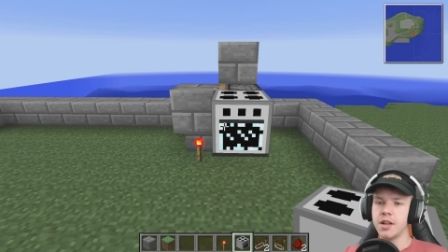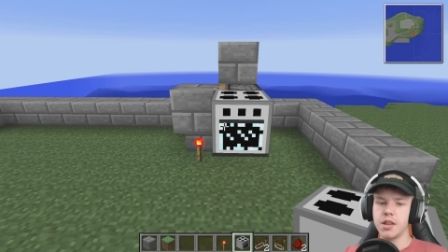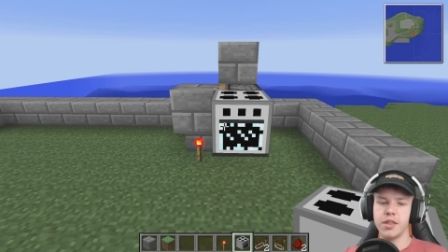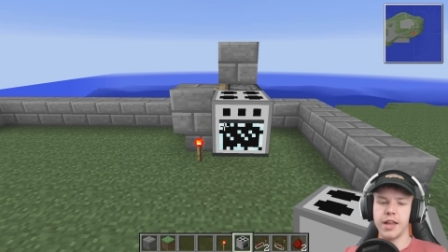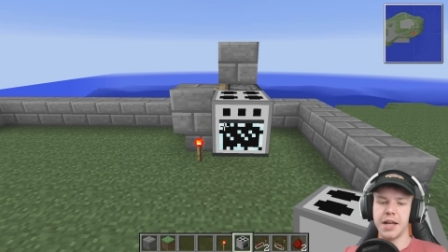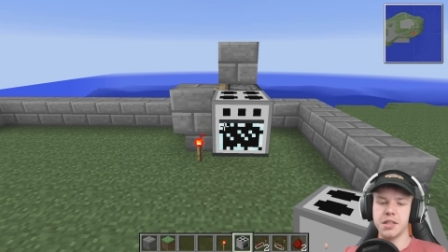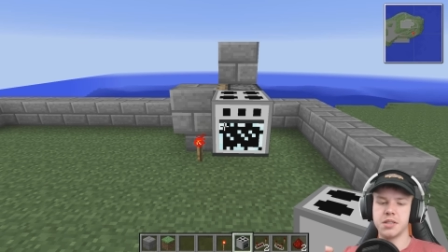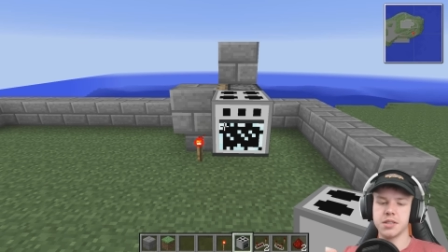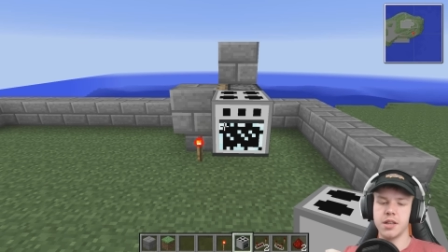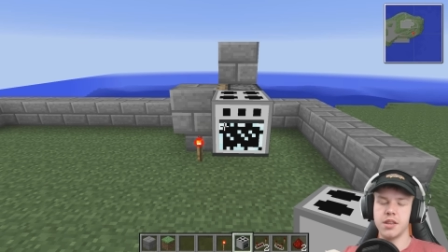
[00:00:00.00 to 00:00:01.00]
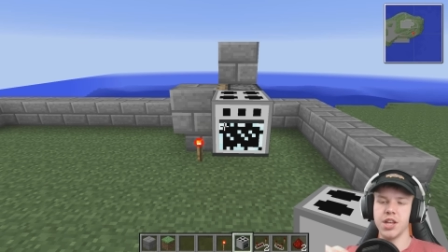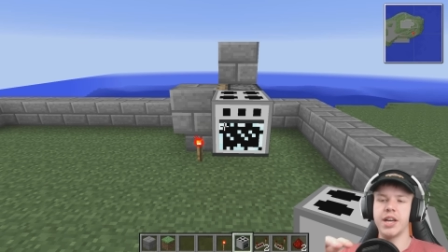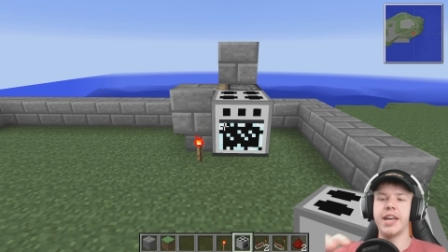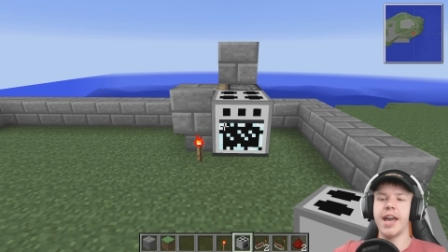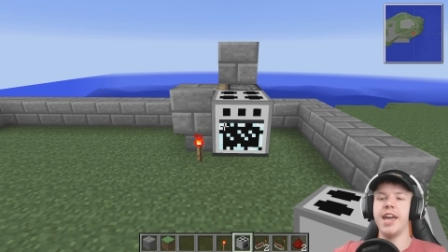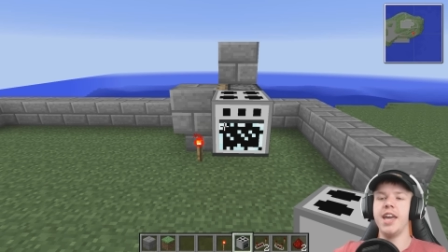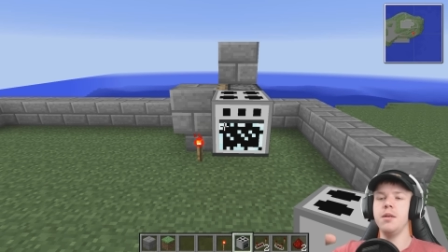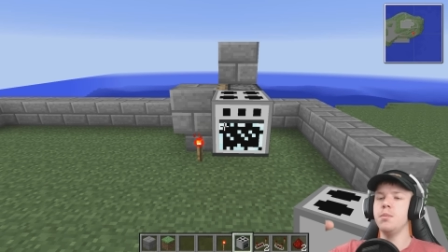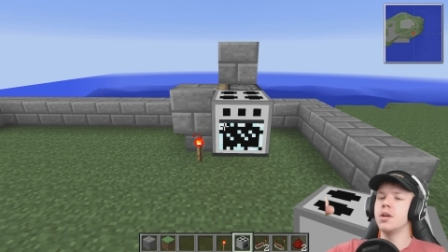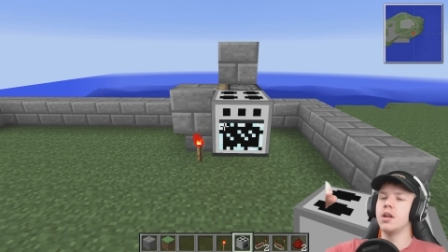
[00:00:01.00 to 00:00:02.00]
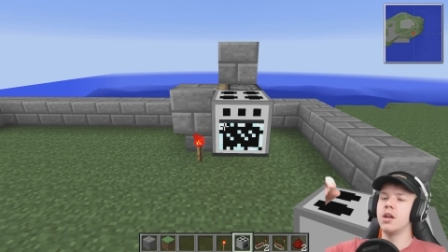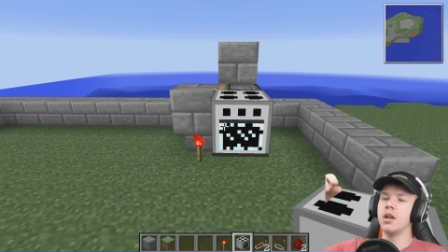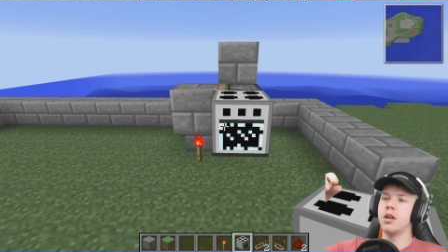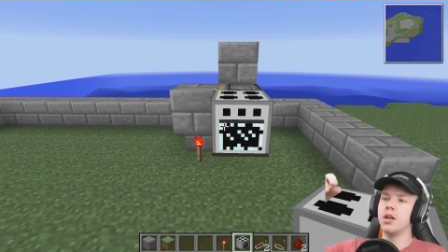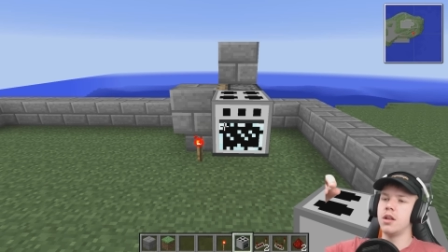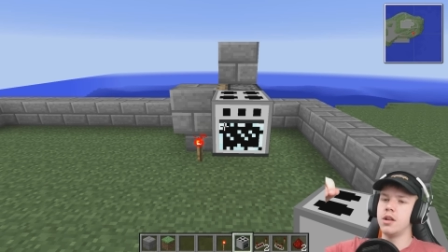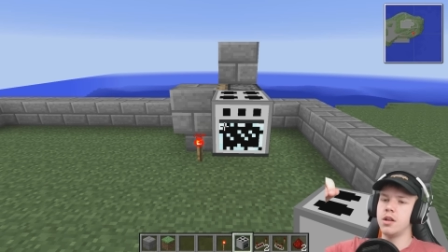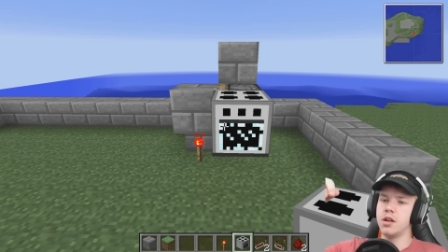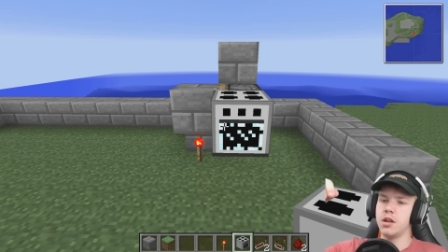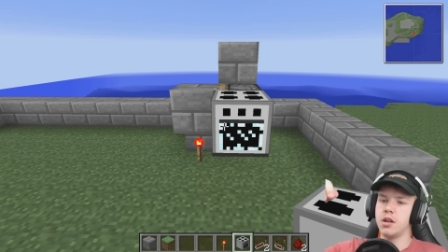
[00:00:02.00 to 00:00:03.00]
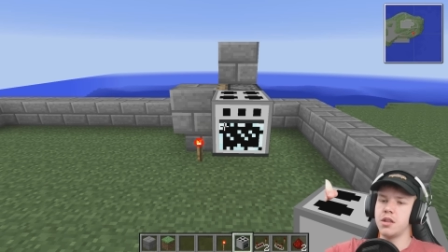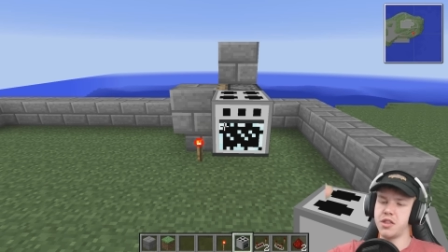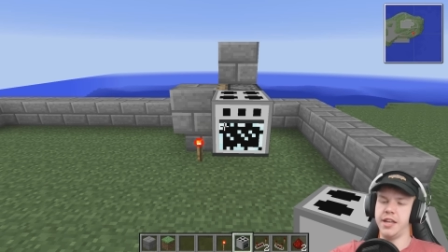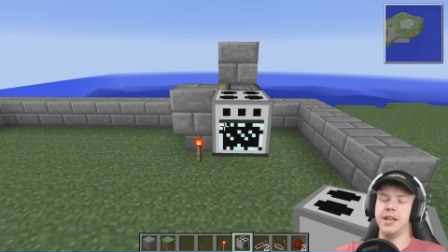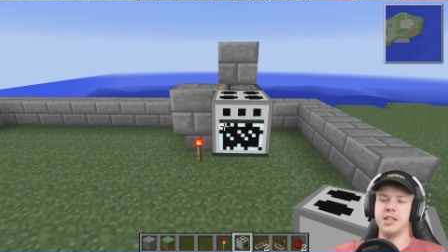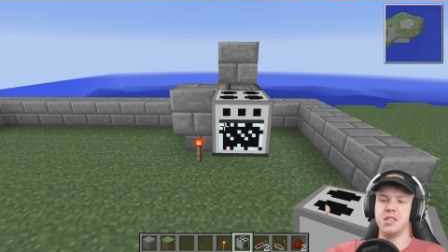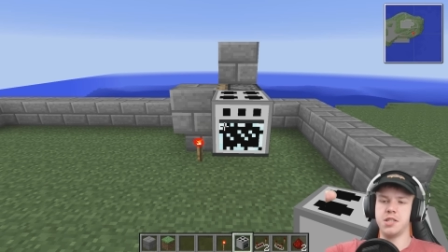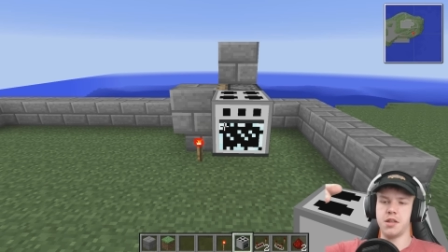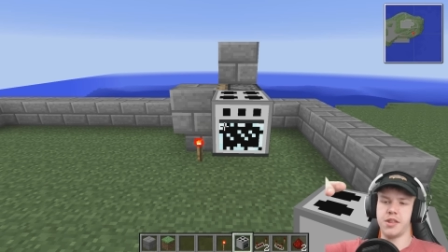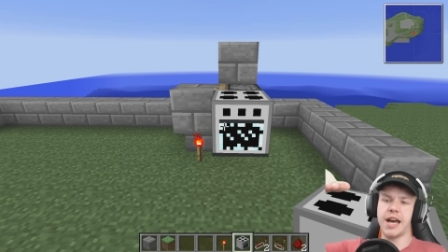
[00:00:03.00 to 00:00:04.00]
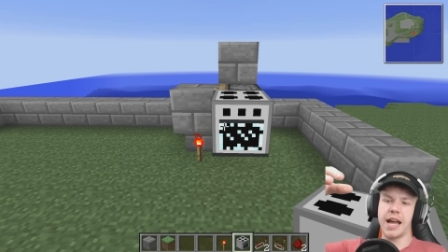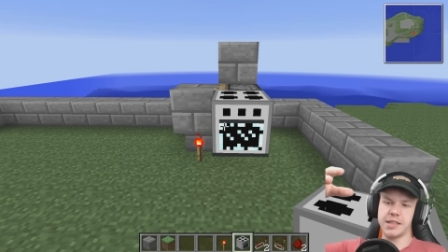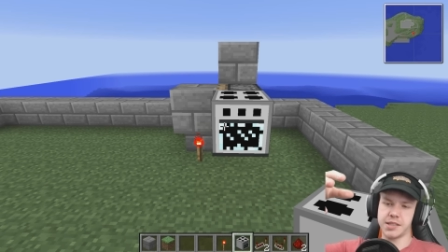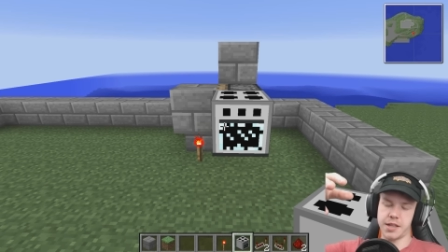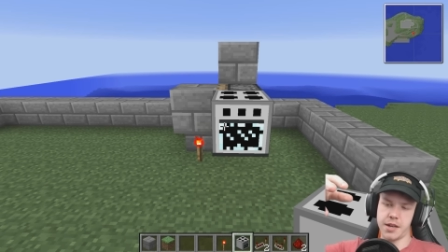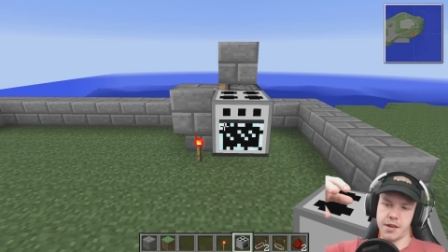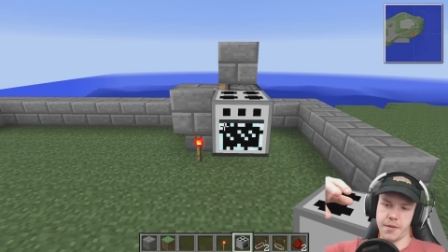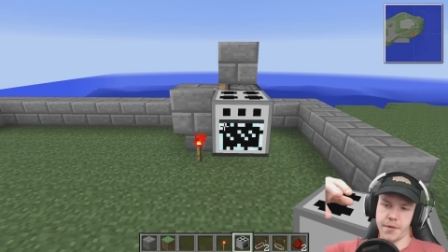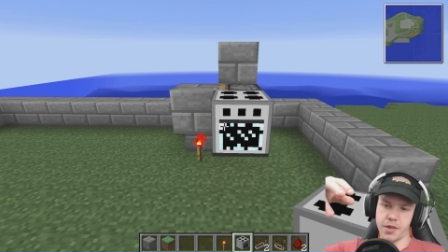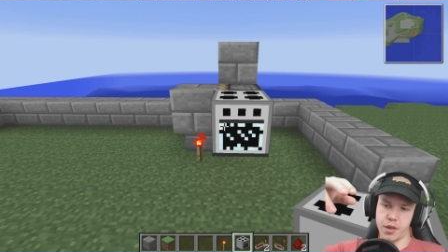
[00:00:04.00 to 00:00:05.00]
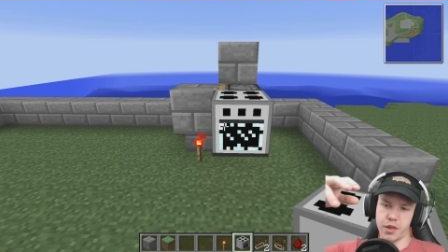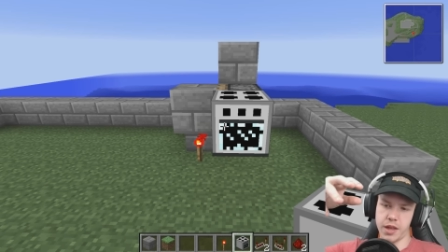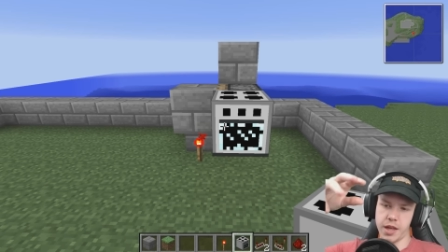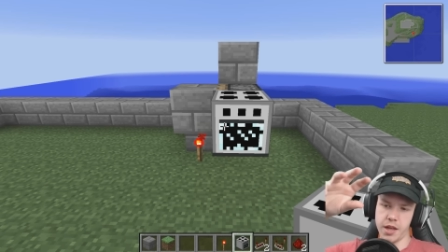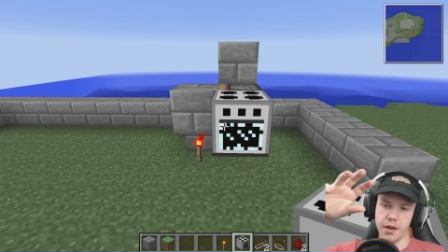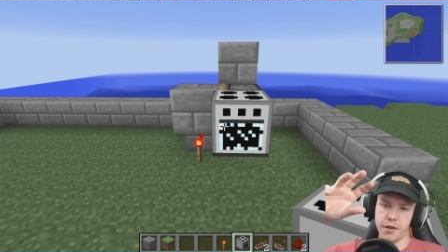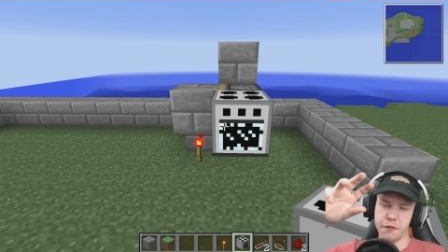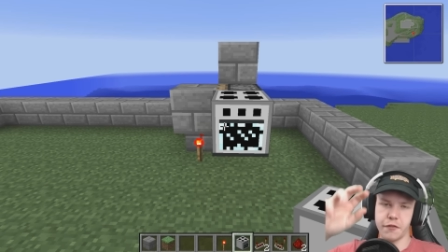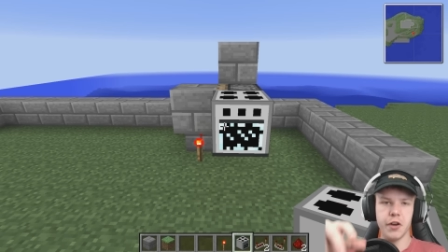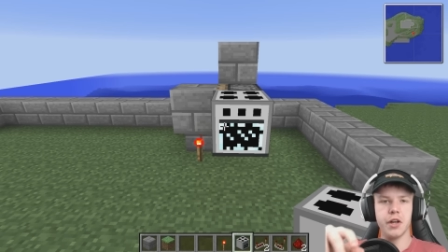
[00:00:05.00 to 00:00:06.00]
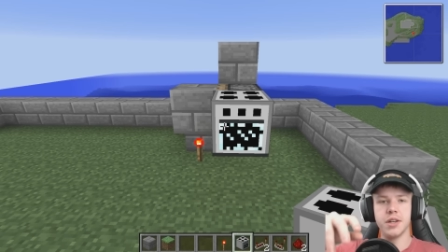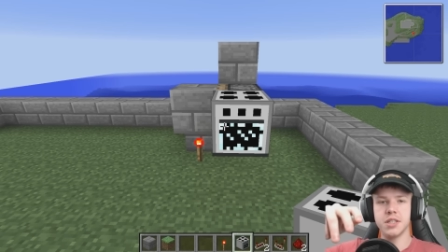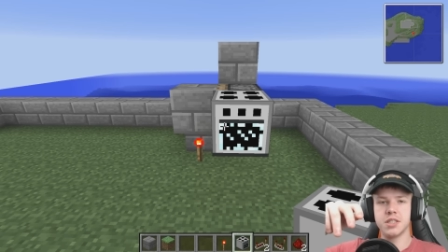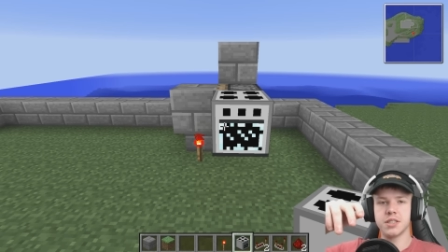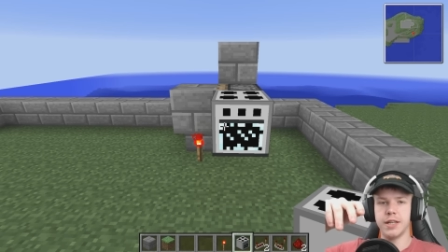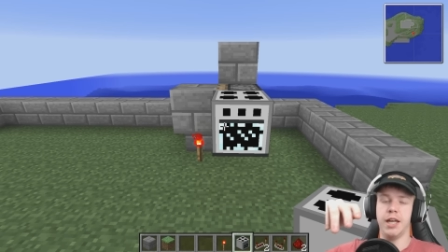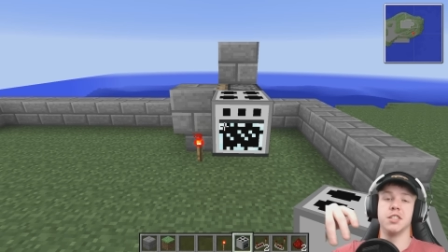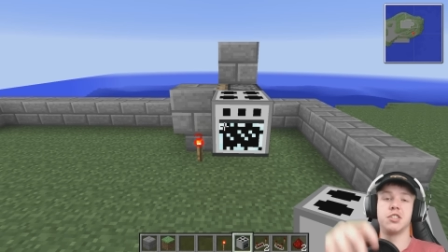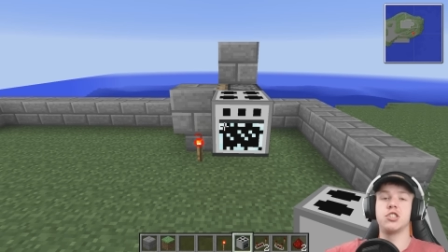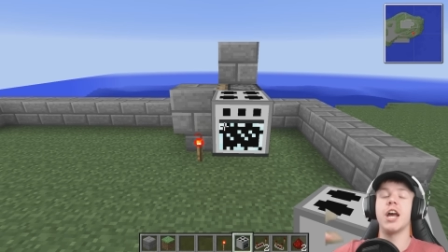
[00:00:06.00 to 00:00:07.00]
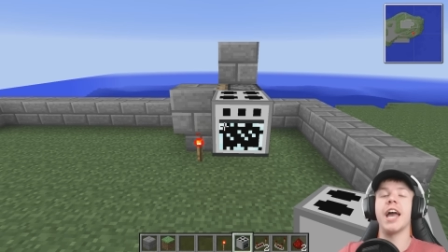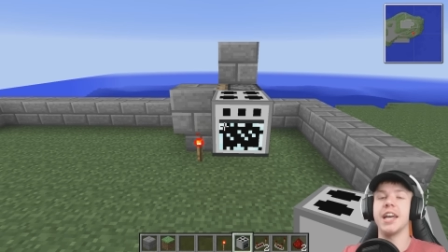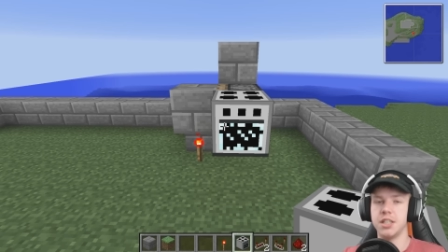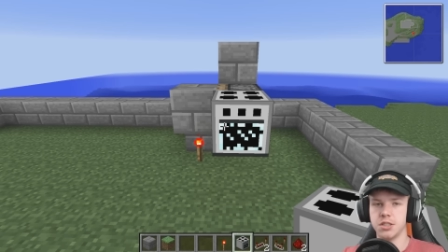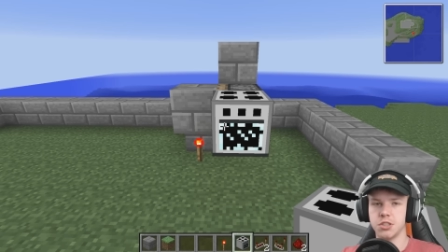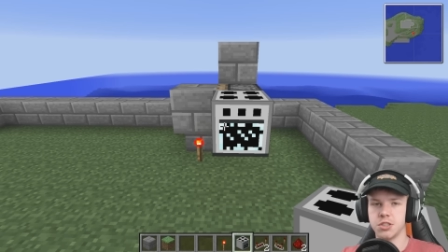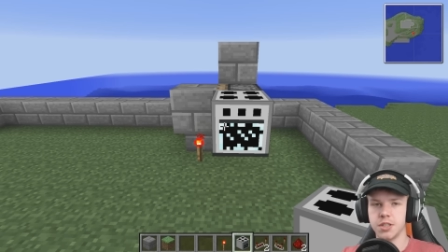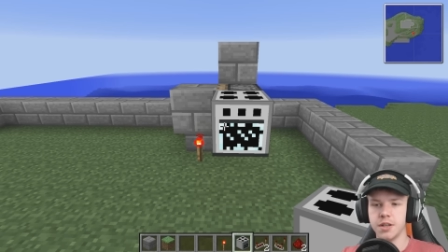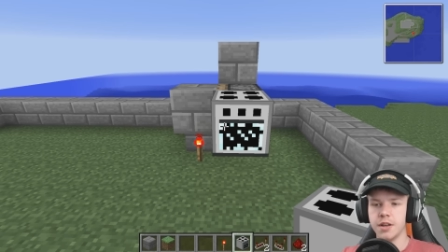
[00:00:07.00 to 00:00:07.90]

that the game thinks that the furnace has changed.